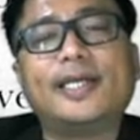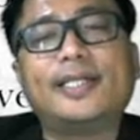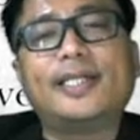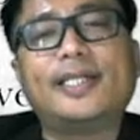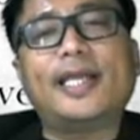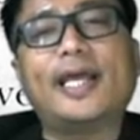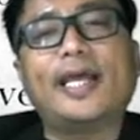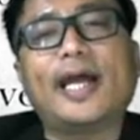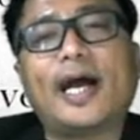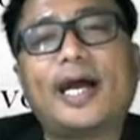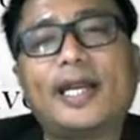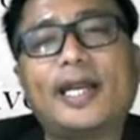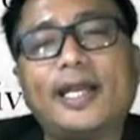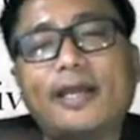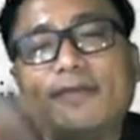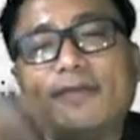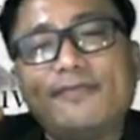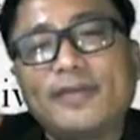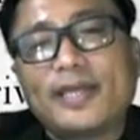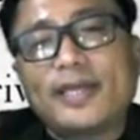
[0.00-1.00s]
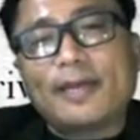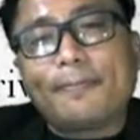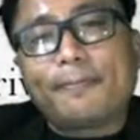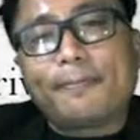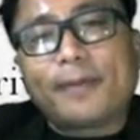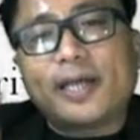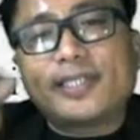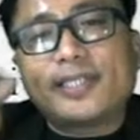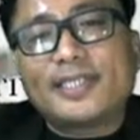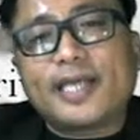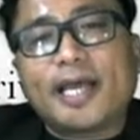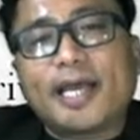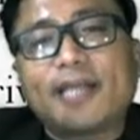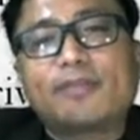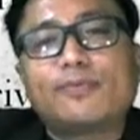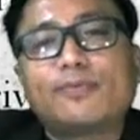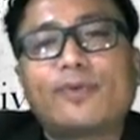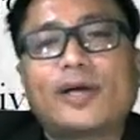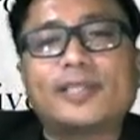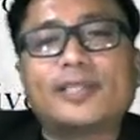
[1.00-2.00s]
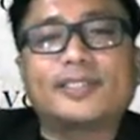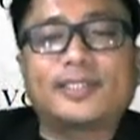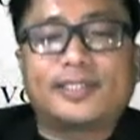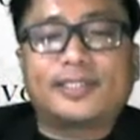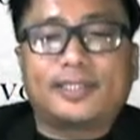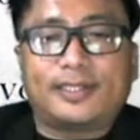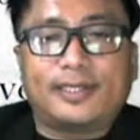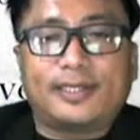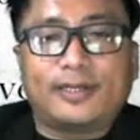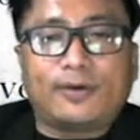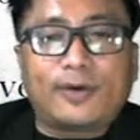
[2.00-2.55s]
they are having a much advanced,